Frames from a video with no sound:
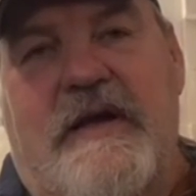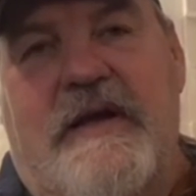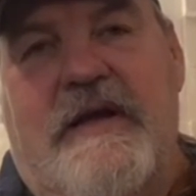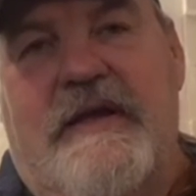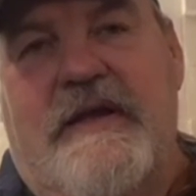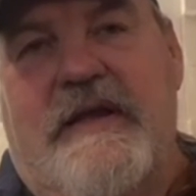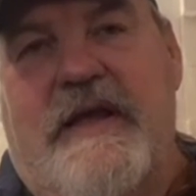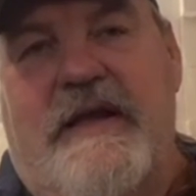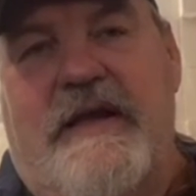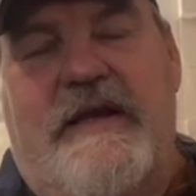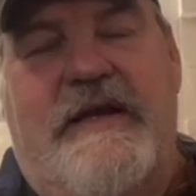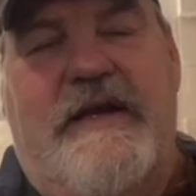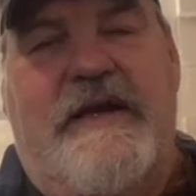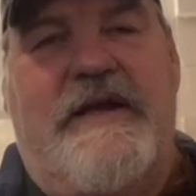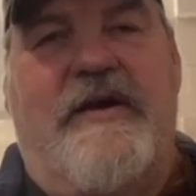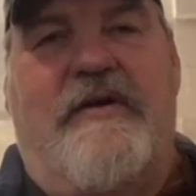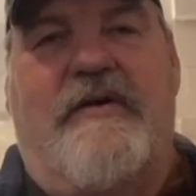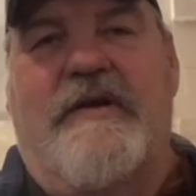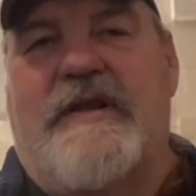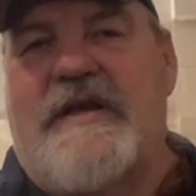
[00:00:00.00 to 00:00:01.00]
it
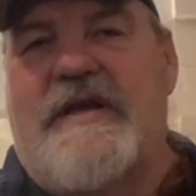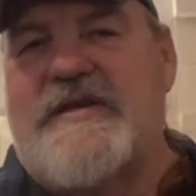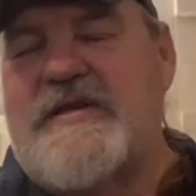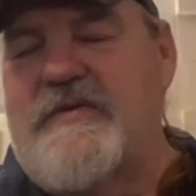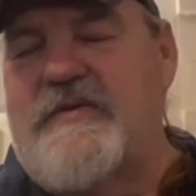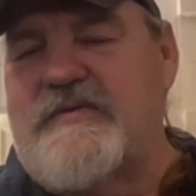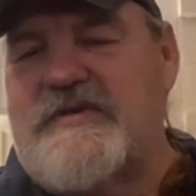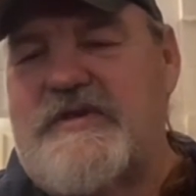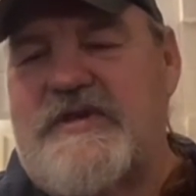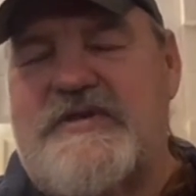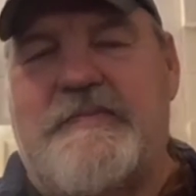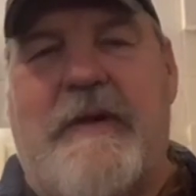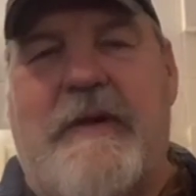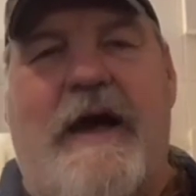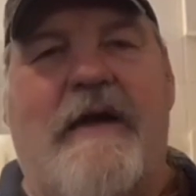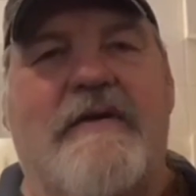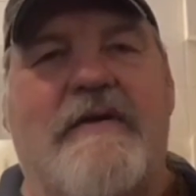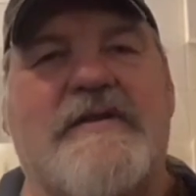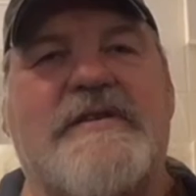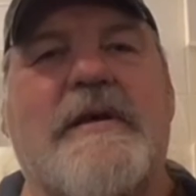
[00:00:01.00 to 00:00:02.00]
you know, unless there was a
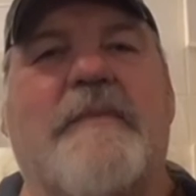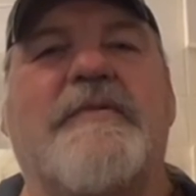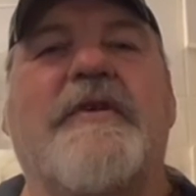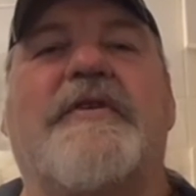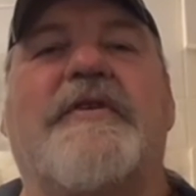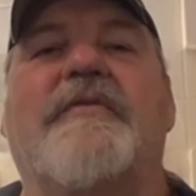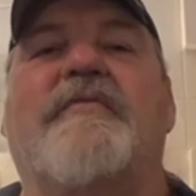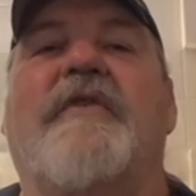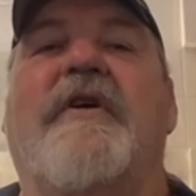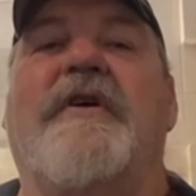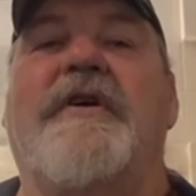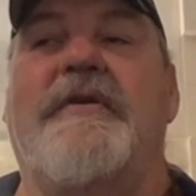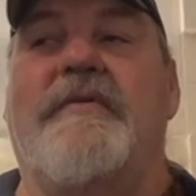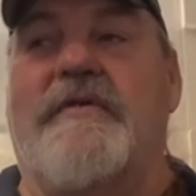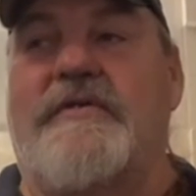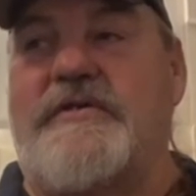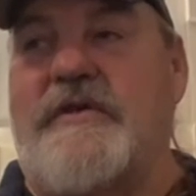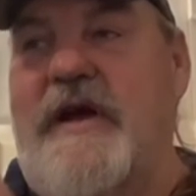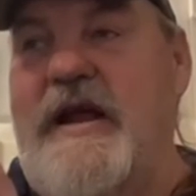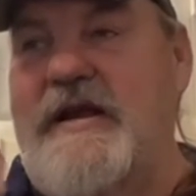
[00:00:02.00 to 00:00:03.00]
spot or something where you
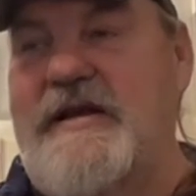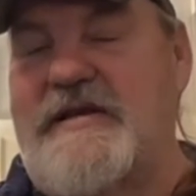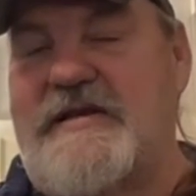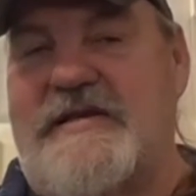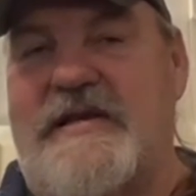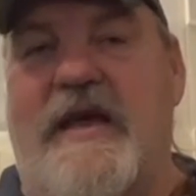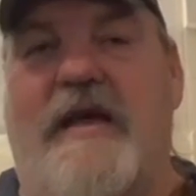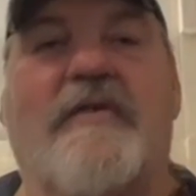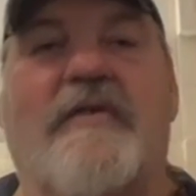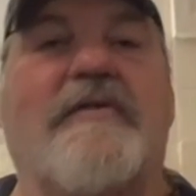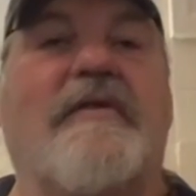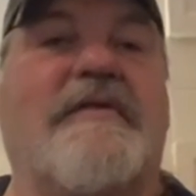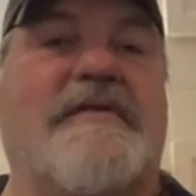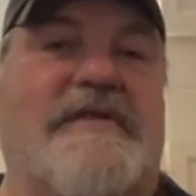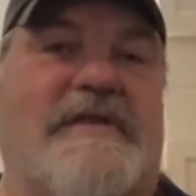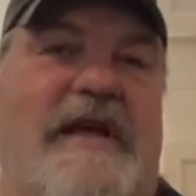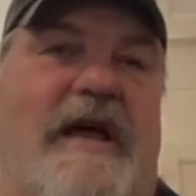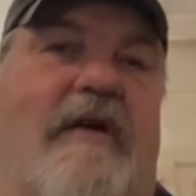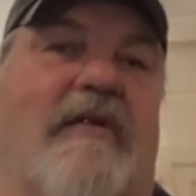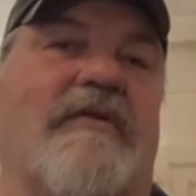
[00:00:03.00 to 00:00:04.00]
were trying to sell,
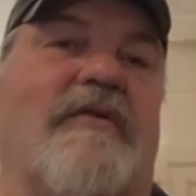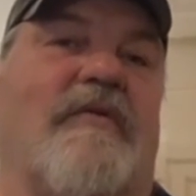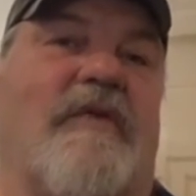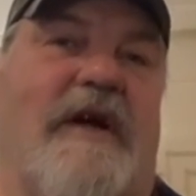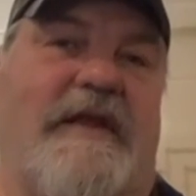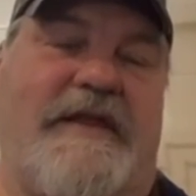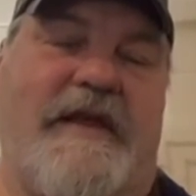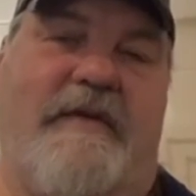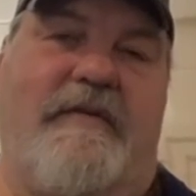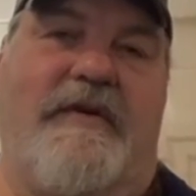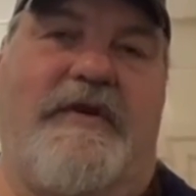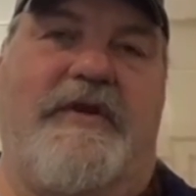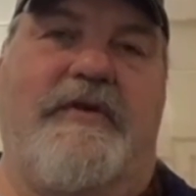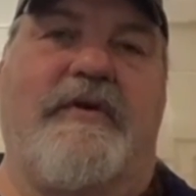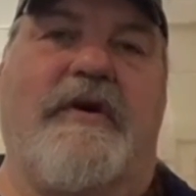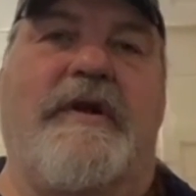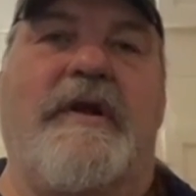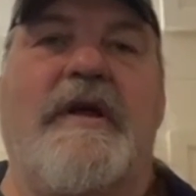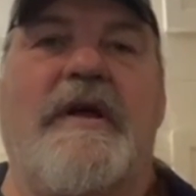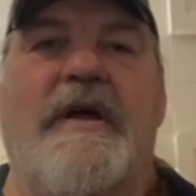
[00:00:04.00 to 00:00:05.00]
sell to what they were
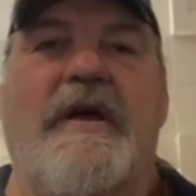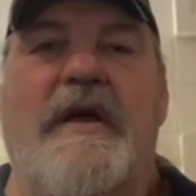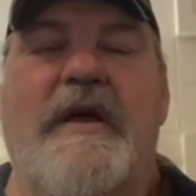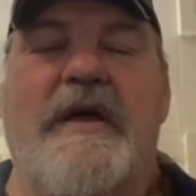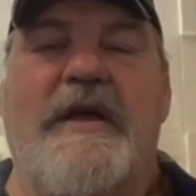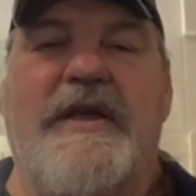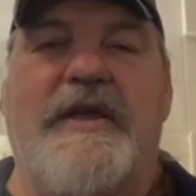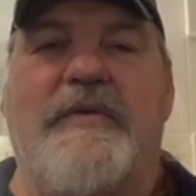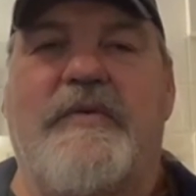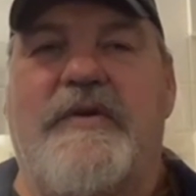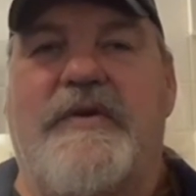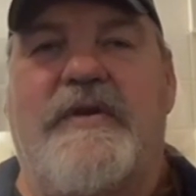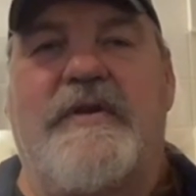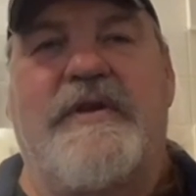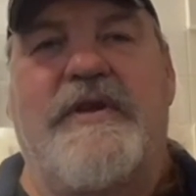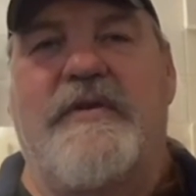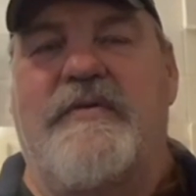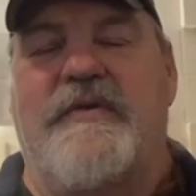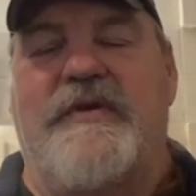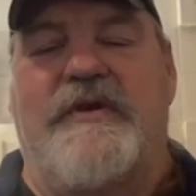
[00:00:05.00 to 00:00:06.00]
doing, you would,
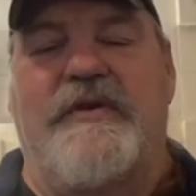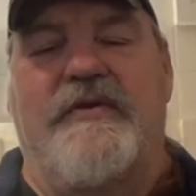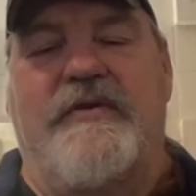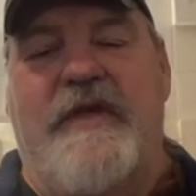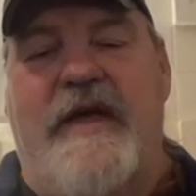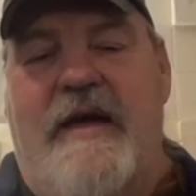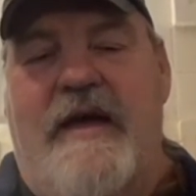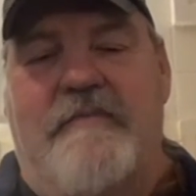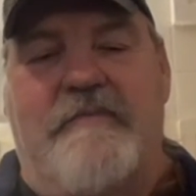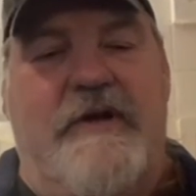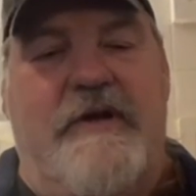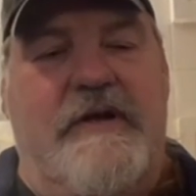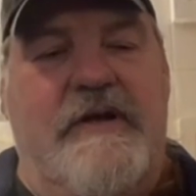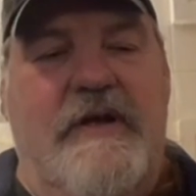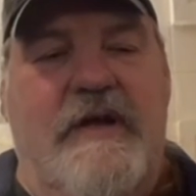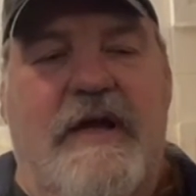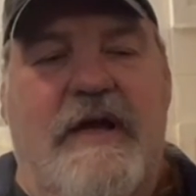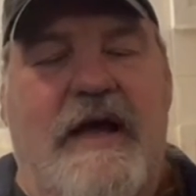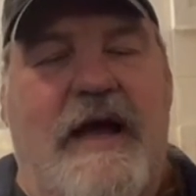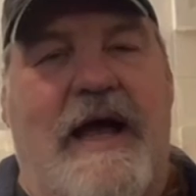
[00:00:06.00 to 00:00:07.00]
you would do that. But
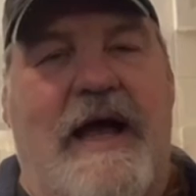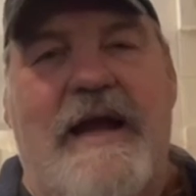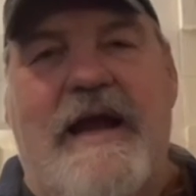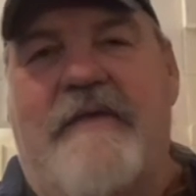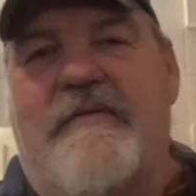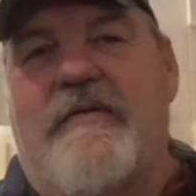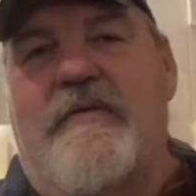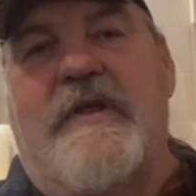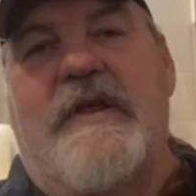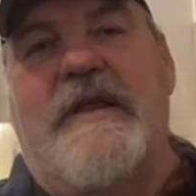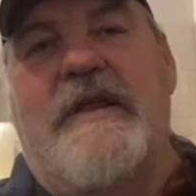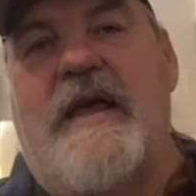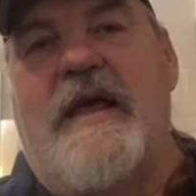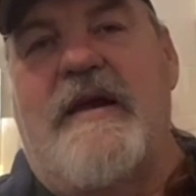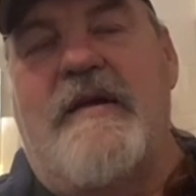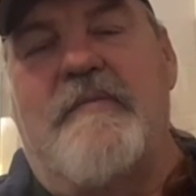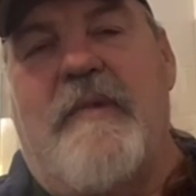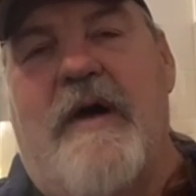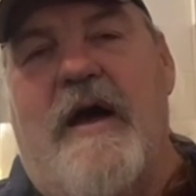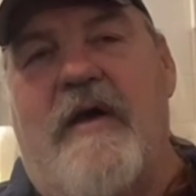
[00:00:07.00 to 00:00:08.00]
I never really
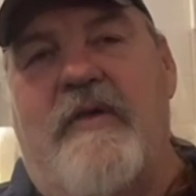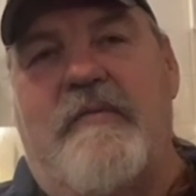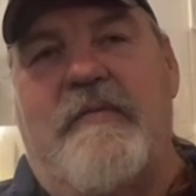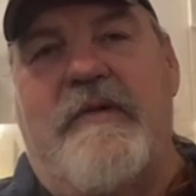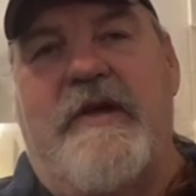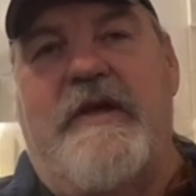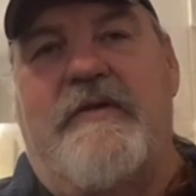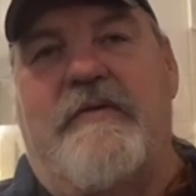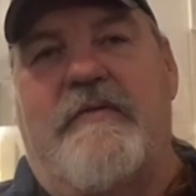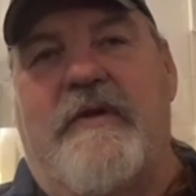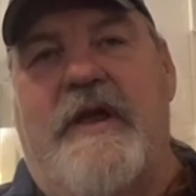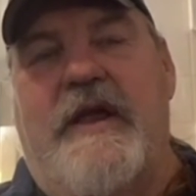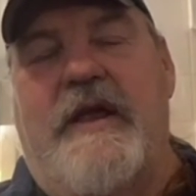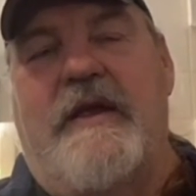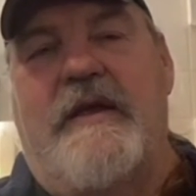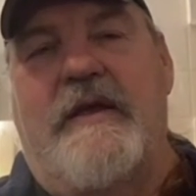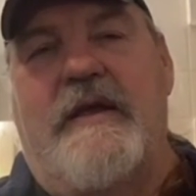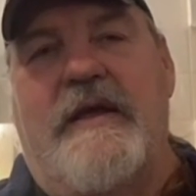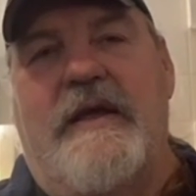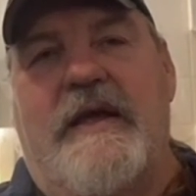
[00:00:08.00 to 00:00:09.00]
let it bother me in the ring,
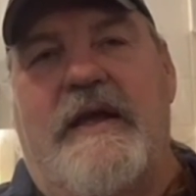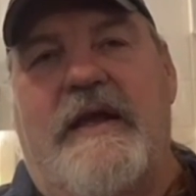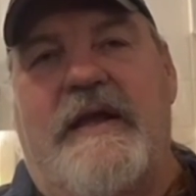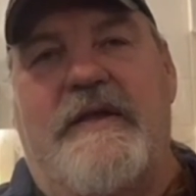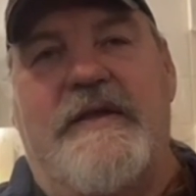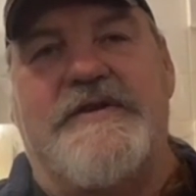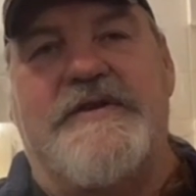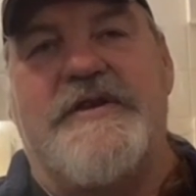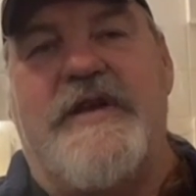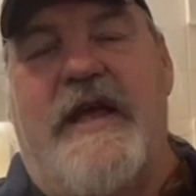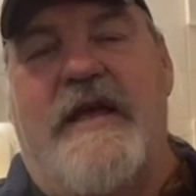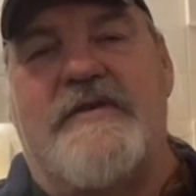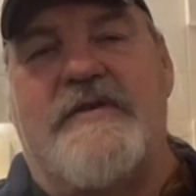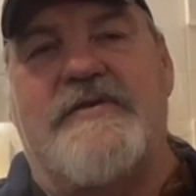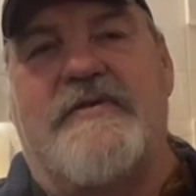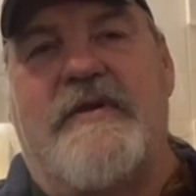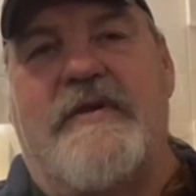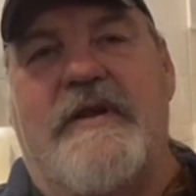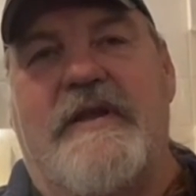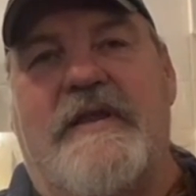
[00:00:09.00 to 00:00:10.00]
any of the
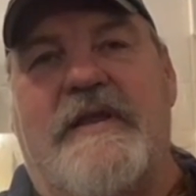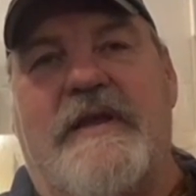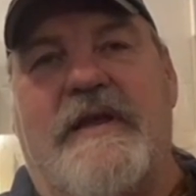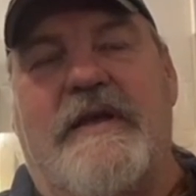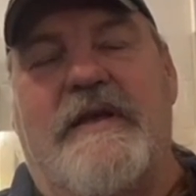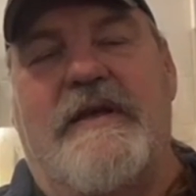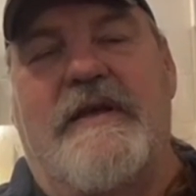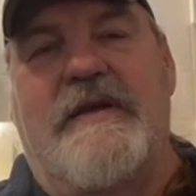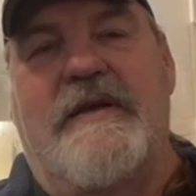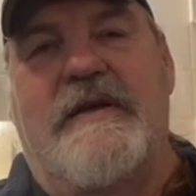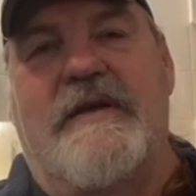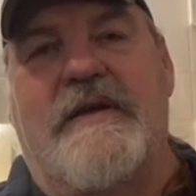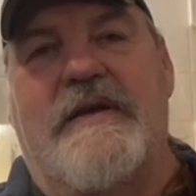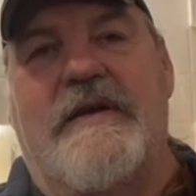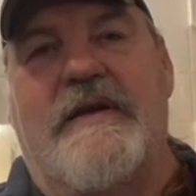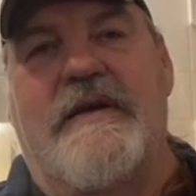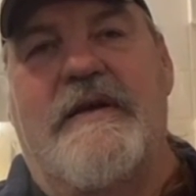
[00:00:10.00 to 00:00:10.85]
chance or anything. Yeah.